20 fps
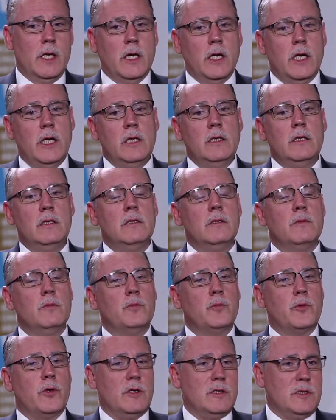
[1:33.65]
In
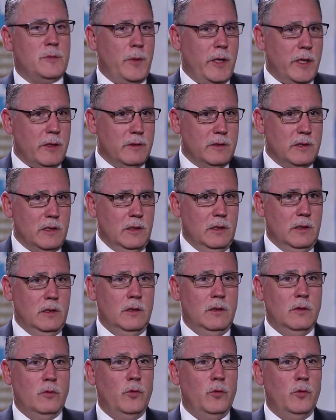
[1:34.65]
prosperity,